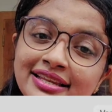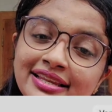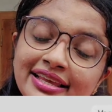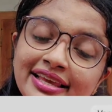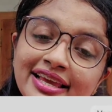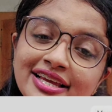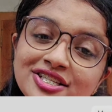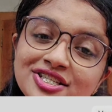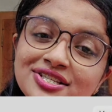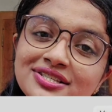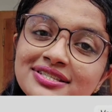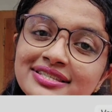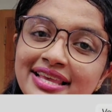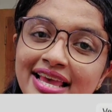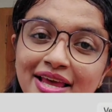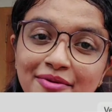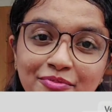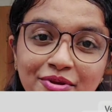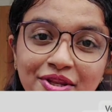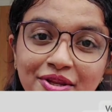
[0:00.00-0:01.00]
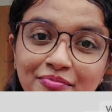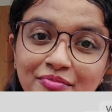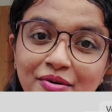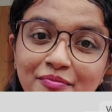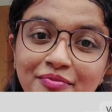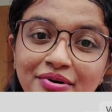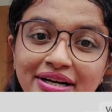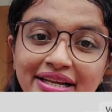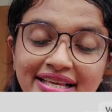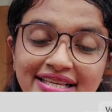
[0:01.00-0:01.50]
indications can be
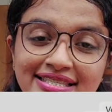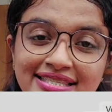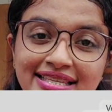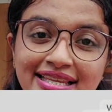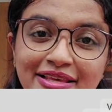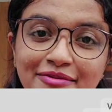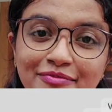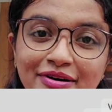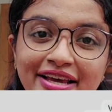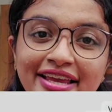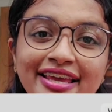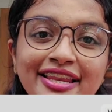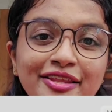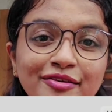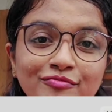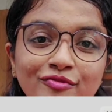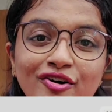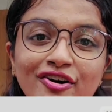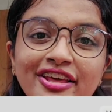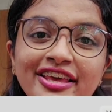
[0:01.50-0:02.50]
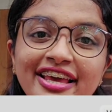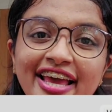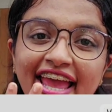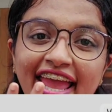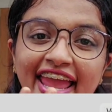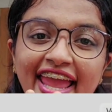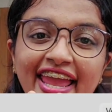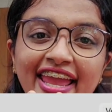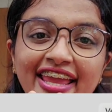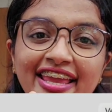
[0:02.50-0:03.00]
remembered easily by a mnemonic
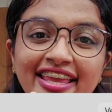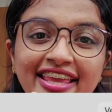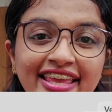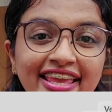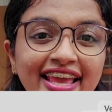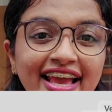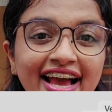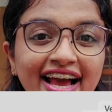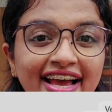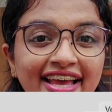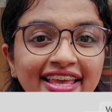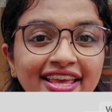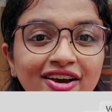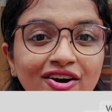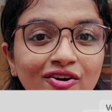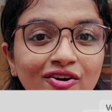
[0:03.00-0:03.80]
A, E, I,